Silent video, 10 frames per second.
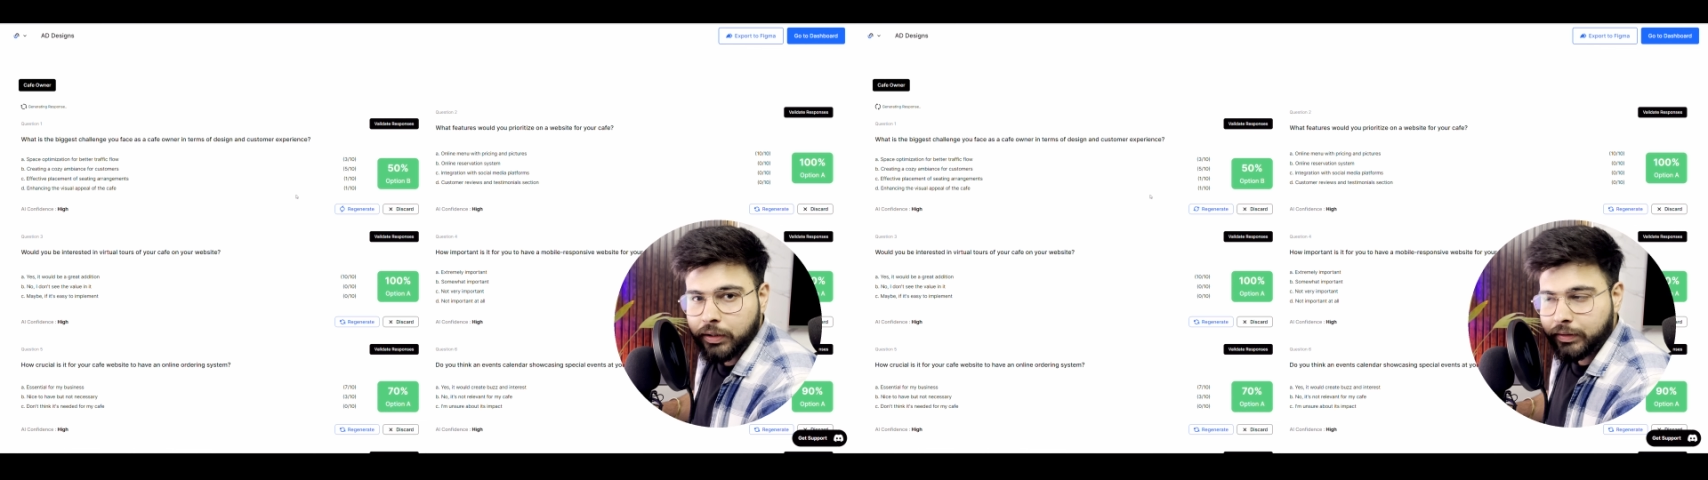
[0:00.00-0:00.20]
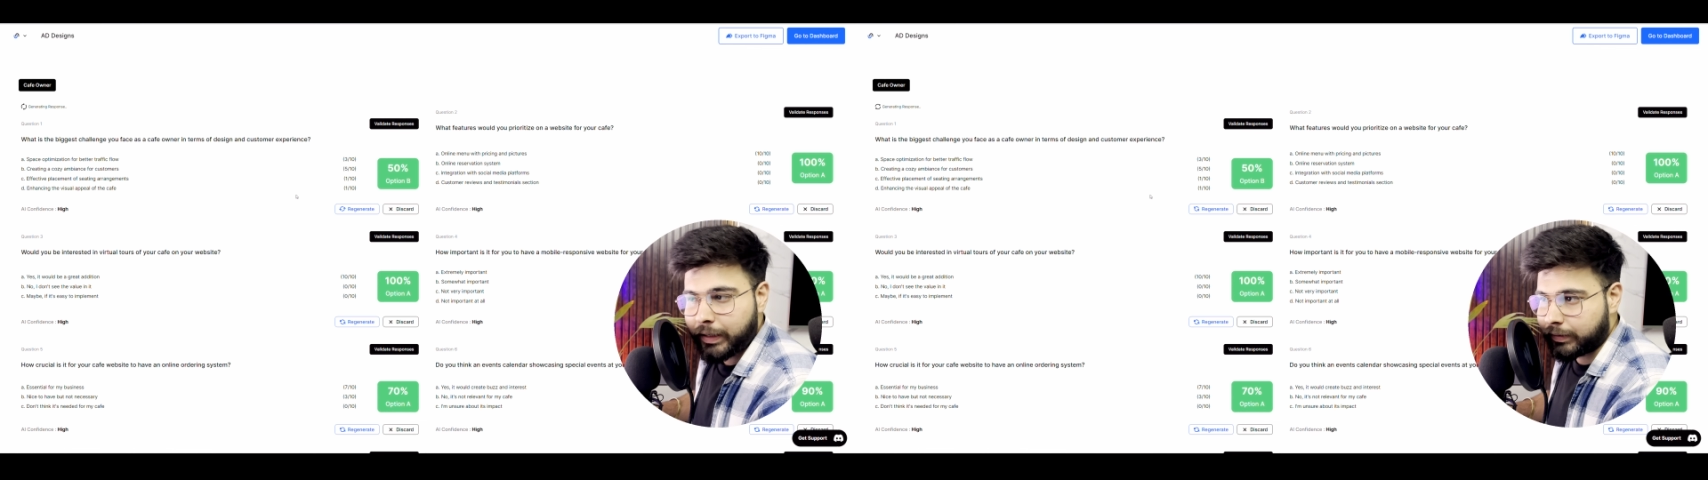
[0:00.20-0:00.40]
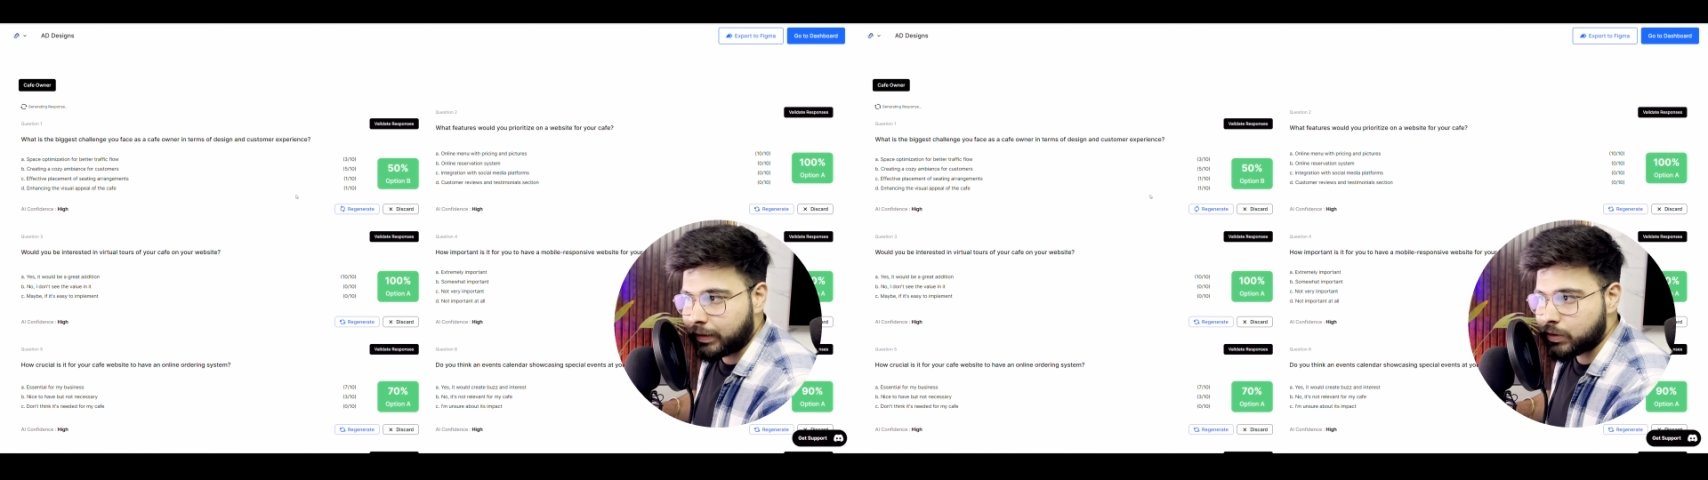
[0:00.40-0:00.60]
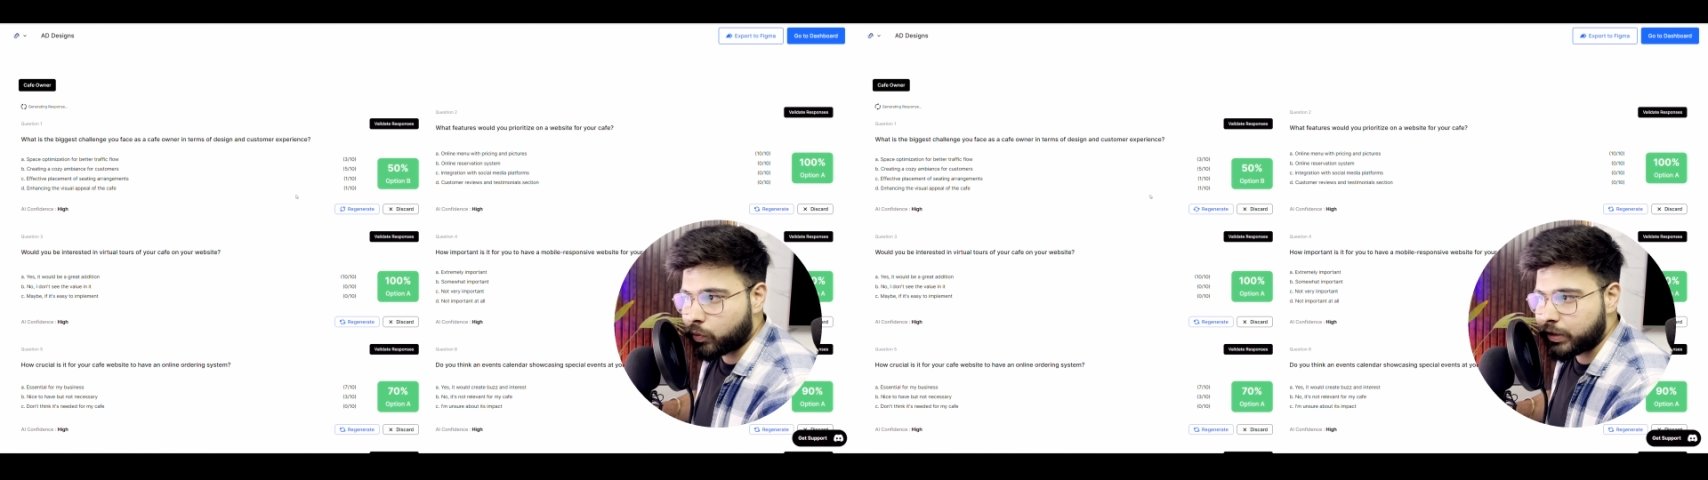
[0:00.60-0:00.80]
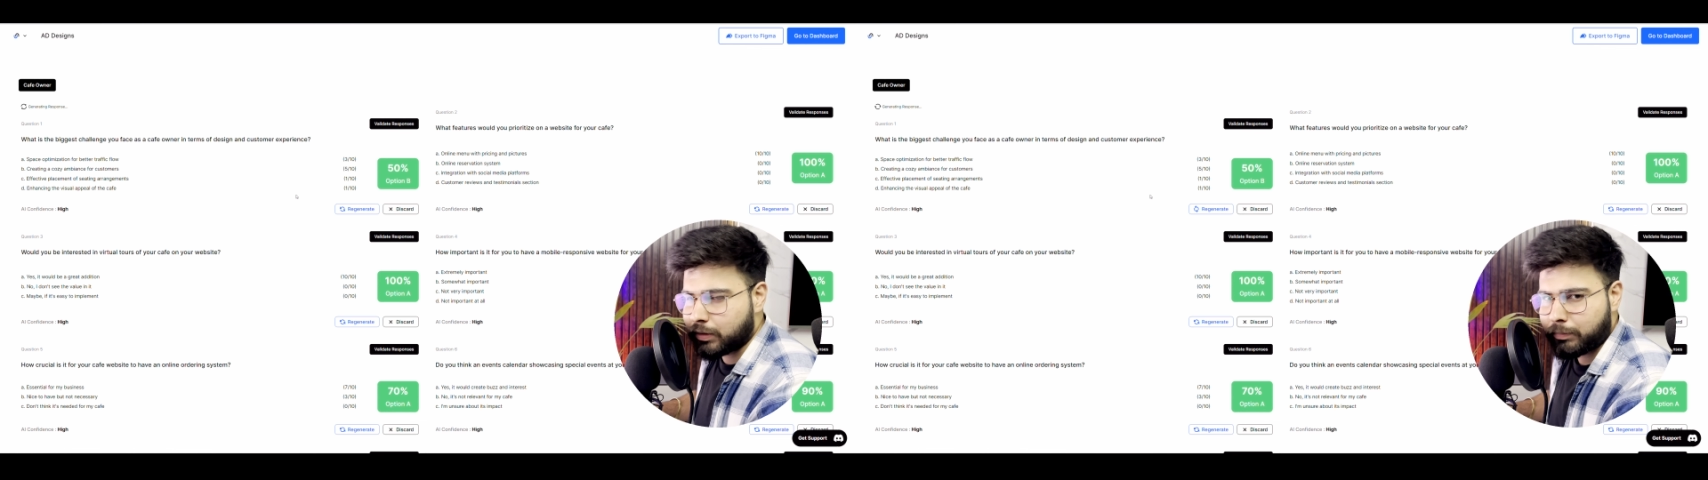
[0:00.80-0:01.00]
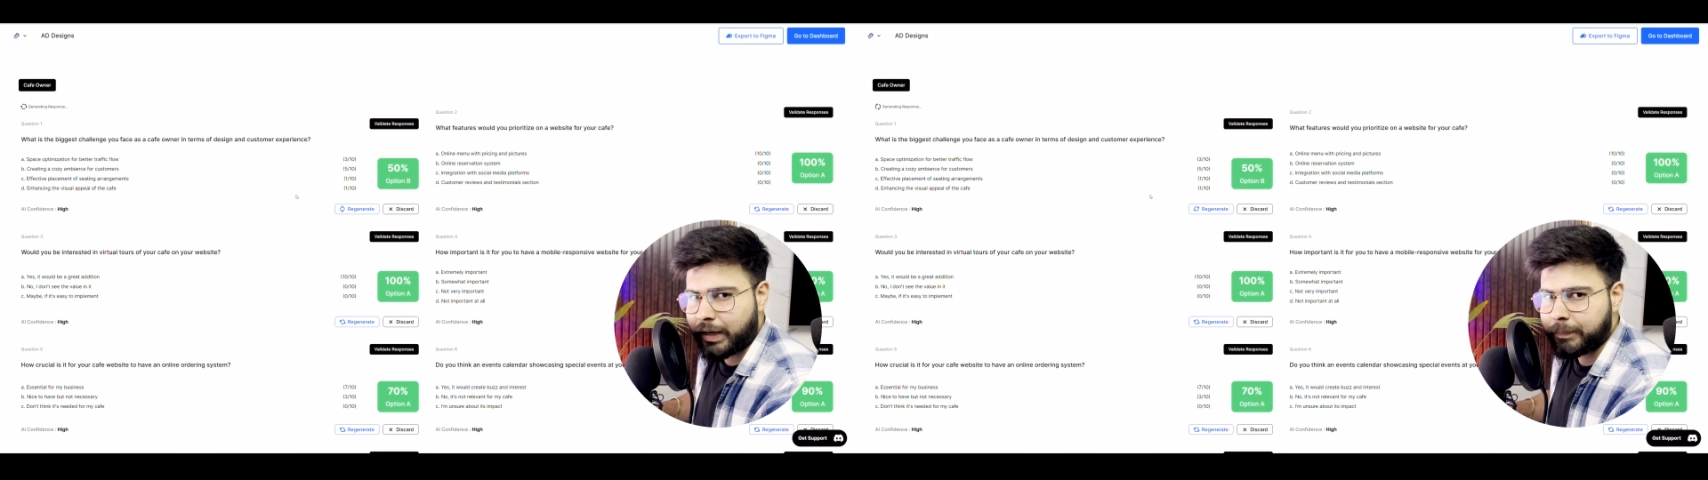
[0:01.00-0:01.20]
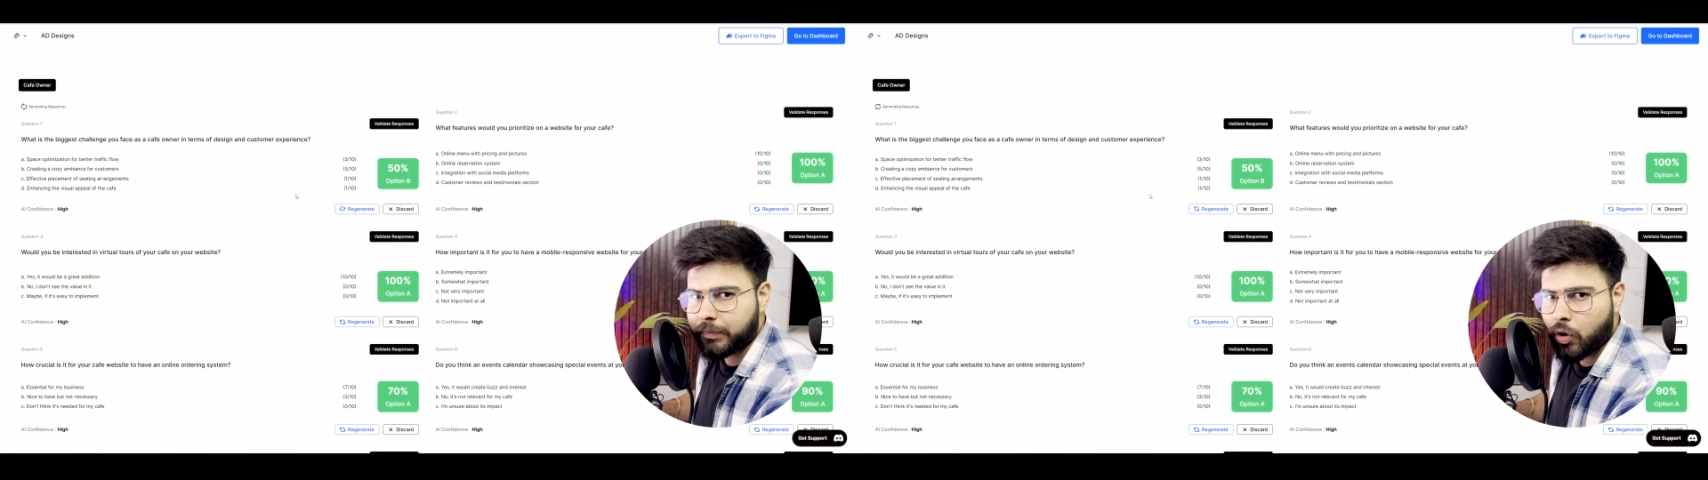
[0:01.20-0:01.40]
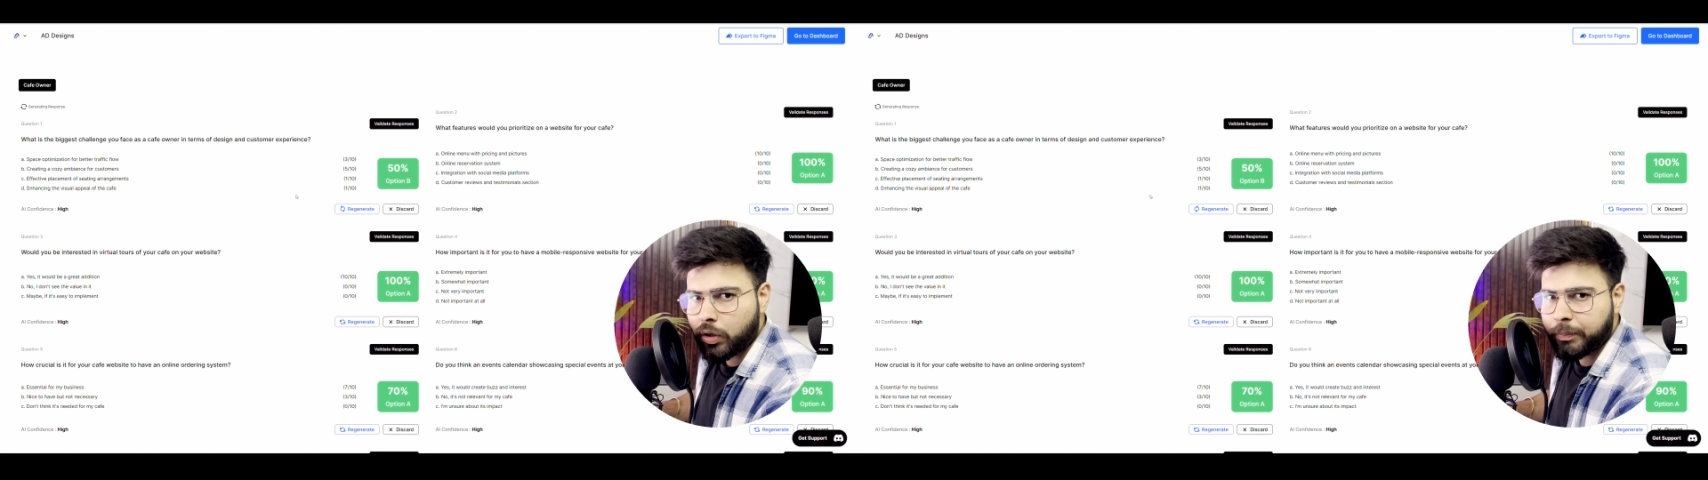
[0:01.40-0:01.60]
that this question might not